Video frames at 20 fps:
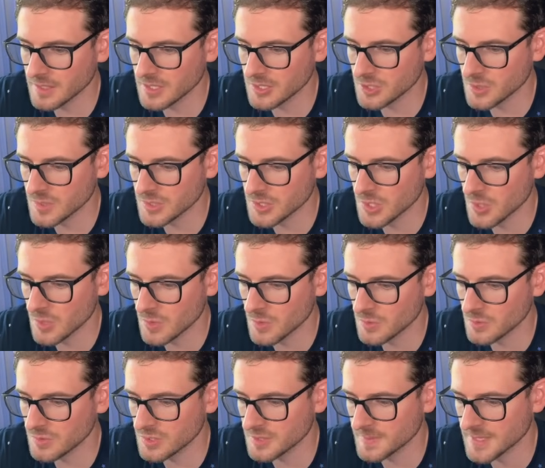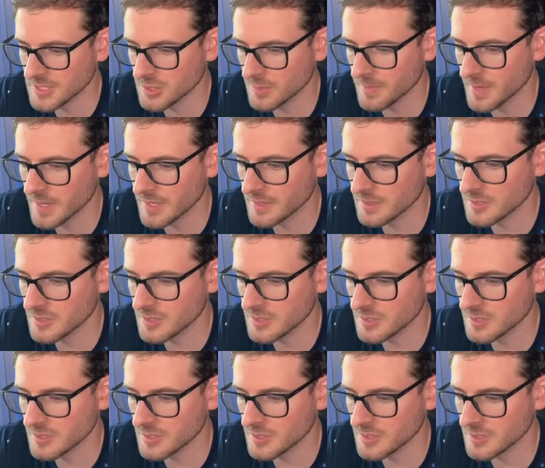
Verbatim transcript: into its own special button,